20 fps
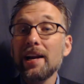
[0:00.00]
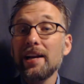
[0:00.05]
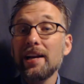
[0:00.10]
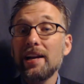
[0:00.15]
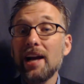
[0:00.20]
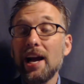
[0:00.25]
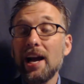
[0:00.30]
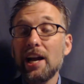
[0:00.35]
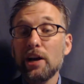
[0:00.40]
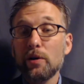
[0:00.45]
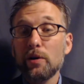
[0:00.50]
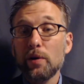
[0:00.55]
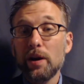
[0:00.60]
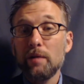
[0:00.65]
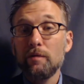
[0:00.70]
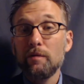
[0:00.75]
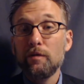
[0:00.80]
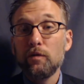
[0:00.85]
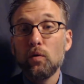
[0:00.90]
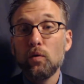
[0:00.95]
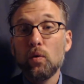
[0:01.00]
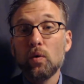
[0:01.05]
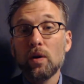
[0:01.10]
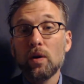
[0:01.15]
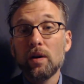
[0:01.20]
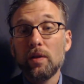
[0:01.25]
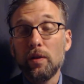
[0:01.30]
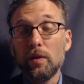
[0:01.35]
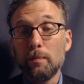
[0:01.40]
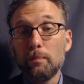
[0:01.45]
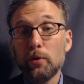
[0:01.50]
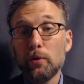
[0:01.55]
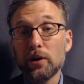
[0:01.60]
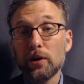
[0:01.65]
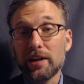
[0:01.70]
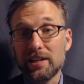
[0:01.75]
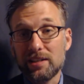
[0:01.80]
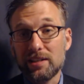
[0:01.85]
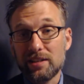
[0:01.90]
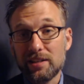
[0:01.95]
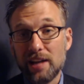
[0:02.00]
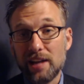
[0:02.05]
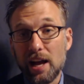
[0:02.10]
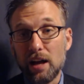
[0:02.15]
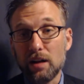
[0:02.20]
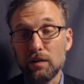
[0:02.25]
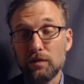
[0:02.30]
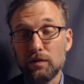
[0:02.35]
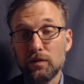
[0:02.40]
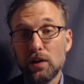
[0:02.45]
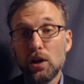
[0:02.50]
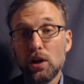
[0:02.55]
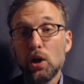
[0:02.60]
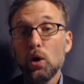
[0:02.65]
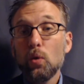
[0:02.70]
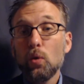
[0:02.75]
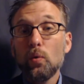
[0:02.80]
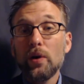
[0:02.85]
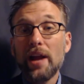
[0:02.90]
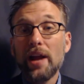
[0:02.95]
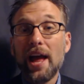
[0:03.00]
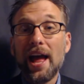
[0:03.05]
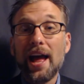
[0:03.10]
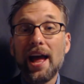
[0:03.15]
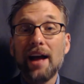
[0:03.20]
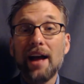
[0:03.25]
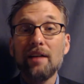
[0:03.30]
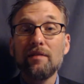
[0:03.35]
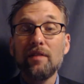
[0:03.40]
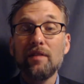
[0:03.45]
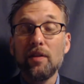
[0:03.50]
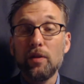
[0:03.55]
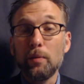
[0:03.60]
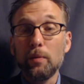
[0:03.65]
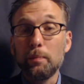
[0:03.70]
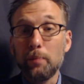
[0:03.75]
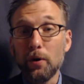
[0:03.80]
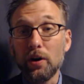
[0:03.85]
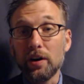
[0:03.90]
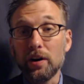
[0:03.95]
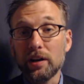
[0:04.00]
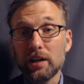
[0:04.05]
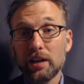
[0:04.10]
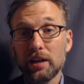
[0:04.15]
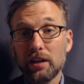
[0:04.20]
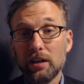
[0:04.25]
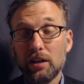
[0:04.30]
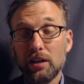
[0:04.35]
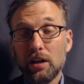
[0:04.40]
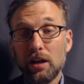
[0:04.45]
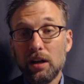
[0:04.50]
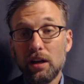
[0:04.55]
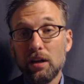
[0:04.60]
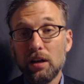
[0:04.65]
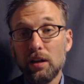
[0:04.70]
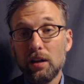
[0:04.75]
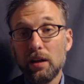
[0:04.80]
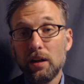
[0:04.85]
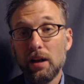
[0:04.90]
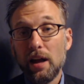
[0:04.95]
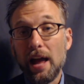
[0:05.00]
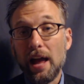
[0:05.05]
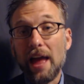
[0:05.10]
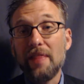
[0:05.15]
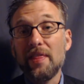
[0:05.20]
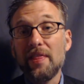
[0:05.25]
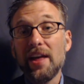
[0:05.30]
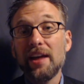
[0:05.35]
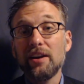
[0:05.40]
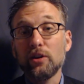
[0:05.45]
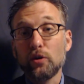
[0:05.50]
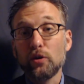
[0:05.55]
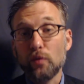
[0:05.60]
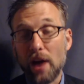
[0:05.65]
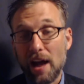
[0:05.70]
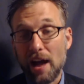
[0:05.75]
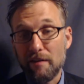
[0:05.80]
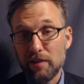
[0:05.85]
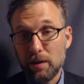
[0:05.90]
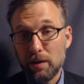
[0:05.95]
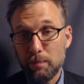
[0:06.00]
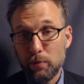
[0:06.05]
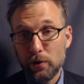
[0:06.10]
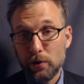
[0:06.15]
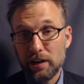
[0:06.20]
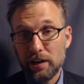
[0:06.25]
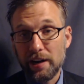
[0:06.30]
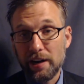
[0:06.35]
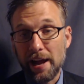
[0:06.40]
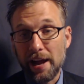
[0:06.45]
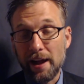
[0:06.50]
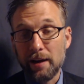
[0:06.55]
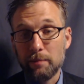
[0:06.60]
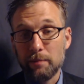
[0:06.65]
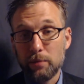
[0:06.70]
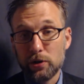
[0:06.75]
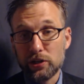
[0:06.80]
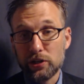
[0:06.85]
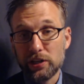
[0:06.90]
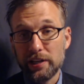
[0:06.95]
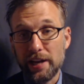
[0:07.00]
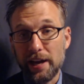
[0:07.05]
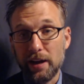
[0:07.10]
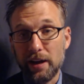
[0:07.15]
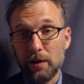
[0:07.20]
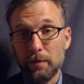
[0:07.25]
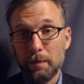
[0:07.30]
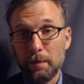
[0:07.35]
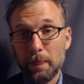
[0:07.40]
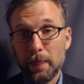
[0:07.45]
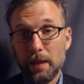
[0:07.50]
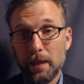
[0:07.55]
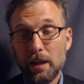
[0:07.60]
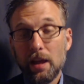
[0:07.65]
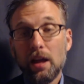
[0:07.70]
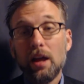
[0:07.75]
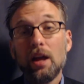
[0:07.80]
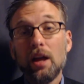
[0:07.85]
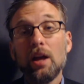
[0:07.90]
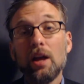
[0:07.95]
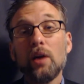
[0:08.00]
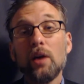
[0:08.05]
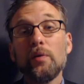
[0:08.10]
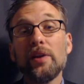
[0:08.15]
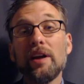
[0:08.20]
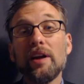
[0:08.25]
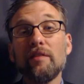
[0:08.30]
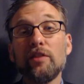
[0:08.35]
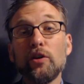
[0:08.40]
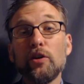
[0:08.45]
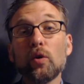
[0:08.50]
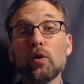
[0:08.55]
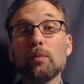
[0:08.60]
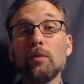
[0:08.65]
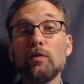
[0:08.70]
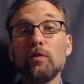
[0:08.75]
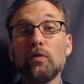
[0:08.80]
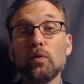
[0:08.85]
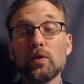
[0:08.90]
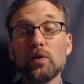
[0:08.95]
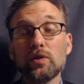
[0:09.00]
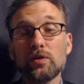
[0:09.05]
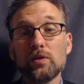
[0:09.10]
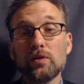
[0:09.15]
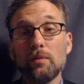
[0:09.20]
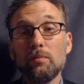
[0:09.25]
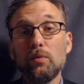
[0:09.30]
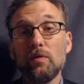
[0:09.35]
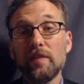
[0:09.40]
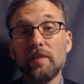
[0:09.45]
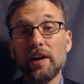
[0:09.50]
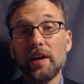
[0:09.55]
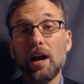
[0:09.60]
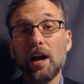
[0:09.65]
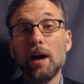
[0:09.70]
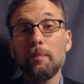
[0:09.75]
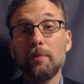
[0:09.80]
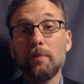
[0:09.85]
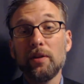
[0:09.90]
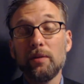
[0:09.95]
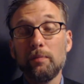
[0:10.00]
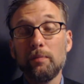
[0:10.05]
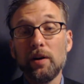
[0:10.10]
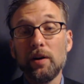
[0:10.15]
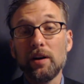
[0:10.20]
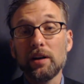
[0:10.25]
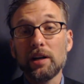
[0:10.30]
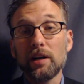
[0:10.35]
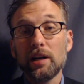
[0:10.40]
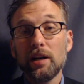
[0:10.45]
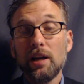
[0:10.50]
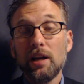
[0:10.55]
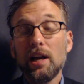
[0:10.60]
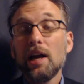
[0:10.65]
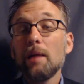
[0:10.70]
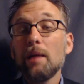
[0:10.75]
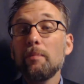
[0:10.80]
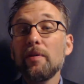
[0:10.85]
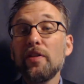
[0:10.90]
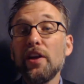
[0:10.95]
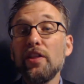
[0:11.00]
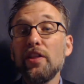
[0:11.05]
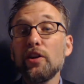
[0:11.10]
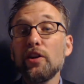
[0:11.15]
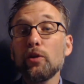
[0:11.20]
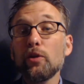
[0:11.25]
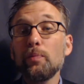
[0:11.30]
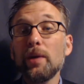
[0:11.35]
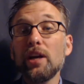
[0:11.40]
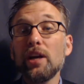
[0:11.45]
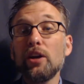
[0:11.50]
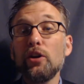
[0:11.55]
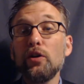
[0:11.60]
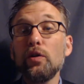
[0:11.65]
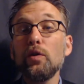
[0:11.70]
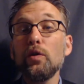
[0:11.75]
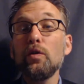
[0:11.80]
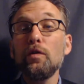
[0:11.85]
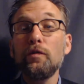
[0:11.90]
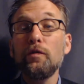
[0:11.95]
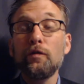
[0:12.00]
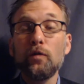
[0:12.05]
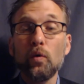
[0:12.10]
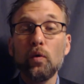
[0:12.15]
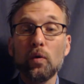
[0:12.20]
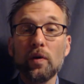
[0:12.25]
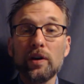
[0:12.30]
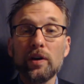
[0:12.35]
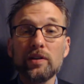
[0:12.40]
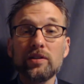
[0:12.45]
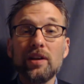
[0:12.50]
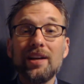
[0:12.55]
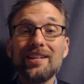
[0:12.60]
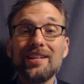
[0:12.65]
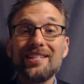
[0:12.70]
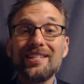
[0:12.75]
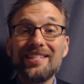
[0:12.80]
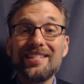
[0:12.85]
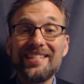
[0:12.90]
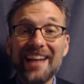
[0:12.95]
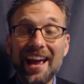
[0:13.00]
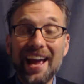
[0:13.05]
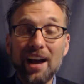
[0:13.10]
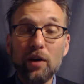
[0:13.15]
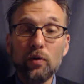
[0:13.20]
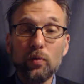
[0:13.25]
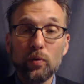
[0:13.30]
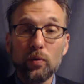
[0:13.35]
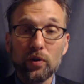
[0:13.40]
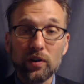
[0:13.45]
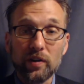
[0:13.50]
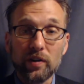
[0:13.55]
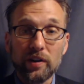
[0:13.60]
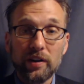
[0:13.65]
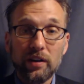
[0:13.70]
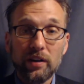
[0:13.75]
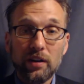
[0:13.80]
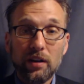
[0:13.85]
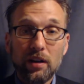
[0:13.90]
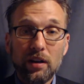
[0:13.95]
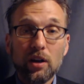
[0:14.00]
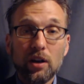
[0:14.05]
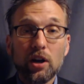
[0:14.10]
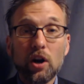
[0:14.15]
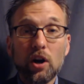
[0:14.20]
body diagram for the book itself would have the book and then gravity putting down, pushing down. We'd have the normal force moving up on the book, but then there'd be a new force downward